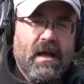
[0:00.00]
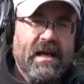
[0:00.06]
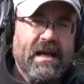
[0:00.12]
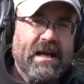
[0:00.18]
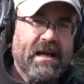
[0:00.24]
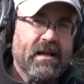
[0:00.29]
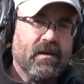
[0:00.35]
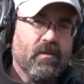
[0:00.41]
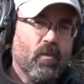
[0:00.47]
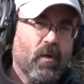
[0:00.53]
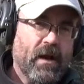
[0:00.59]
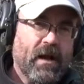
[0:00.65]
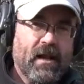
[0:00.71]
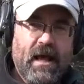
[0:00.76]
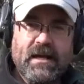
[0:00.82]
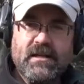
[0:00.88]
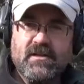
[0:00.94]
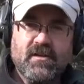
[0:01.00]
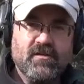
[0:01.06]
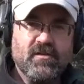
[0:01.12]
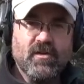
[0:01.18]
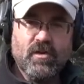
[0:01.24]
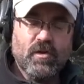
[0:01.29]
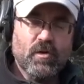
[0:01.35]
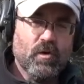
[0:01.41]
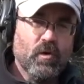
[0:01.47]
And what I like to
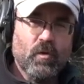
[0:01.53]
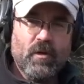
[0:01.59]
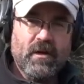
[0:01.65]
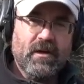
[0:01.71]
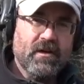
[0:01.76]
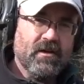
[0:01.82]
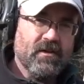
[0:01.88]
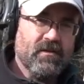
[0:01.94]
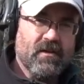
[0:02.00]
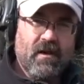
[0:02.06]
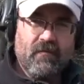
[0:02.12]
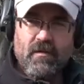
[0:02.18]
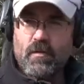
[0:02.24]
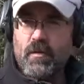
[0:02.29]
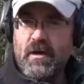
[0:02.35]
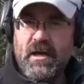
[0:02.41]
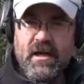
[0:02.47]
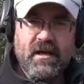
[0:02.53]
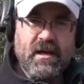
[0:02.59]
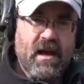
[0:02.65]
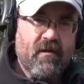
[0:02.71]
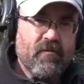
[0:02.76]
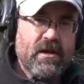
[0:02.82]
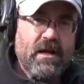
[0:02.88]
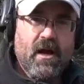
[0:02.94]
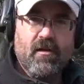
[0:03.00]
do is every week,
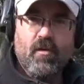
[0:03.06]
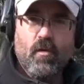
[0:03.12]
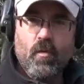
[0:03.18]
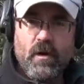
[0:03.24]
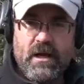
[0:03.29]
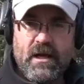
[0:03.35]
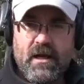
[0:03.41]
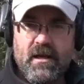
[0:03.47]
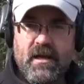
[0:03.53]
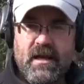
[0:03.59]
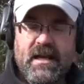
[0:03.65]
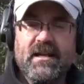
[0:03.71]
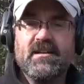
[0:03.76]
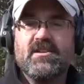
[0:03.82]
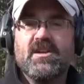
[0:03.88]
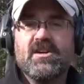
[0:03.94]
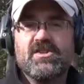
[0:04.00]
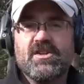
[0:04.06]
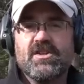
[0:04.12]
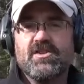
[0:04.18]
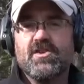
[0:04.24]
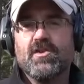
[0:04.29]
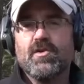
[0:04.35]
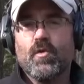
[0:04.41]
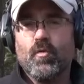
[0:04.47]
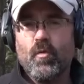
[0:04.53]
every other week, in addition
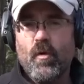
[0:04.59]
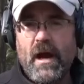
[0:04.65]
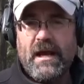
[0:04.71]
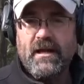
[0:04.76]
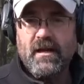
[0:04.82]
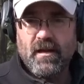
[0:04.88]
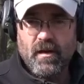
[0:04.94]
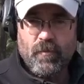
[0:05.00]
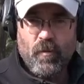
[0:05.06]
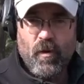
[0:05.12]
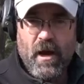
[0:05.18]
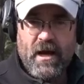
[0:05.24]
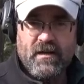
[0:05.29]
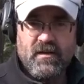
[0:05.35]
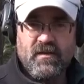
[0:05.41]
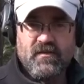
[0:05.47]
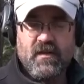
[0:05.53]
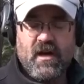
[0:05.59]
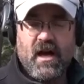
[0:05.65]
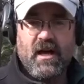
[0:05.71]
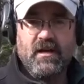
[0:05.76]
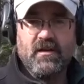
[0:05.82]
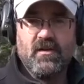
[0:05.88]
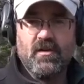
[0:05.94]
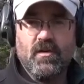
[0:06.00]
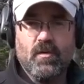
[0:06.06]
to the regular practice
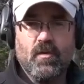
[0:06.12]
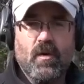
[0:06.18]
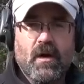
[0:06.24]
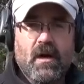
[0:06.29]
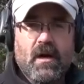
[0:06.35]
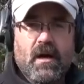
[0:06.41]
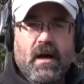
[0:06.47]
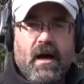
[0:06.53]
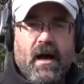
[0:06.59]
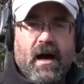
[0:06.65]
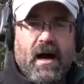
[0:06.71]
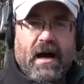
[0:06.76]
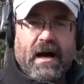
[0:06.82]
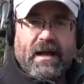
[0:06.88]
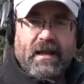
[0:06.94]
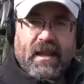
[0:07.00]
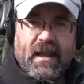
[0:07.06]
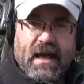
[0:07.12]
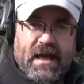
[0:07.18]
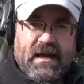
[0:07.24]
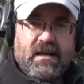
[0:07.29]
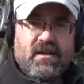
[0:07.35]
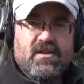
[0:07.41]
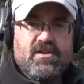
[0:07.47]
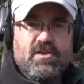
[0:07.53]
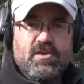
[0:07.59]
I do, I
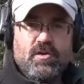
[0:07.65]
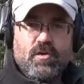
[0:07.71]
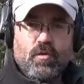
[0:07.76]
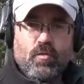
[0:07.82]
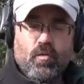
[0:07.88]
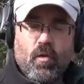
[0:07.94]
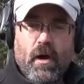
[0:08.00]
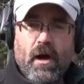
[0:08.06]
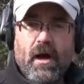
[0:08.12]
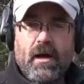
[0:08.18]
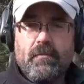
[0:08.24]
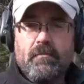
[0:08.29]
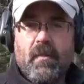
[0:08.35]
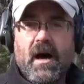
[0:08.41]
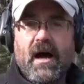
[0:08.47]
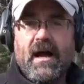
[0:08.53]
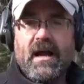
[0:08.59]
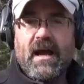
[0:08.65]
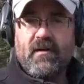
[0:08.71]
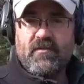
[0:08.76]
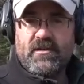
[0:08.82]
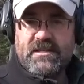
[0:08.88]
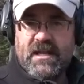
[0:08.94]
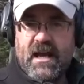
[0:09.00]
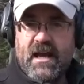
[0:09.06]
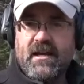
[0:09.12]
like to run my
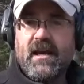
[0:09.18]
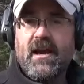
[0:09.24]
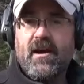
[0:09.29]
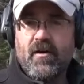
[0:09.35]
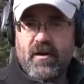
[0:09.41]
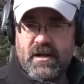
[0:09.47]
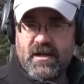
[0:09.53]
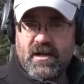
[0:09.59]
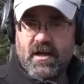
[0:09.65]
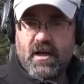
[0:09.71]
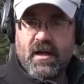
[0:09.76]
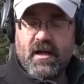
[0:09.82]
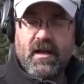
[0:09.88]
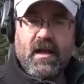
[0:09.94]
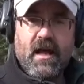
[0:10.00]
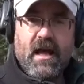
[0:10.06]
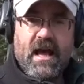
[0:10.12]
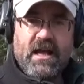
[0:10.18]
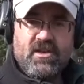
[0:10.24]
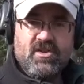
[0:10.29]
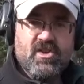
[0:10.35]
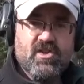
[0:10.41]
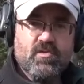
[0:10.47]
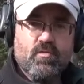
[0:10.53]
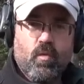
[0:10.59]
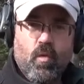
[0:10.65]
everyday carry gun and
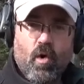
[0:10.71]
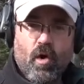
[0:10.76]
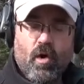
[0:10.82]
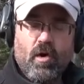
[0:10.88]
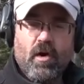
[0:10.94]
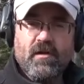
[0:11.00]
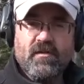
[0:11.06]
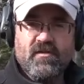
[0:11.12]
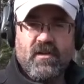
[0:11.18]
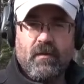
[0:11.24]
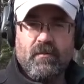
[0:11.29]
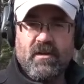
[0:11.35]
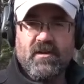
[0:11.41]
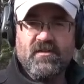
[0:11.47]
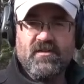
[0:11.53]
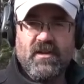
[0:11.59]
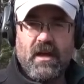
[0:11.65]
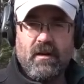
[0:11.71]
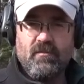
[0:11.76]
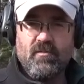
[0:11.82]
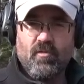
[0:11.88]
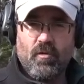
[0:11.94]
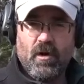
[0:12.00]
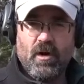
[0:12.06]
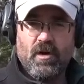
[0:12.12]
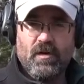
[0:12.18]
just work on some of the same
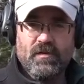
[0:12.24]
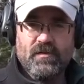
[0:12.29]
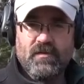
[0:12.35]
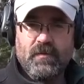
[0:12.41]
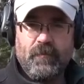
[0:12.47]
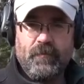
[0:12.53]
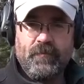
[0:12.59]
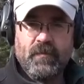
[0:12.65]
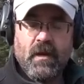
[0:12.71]
drills.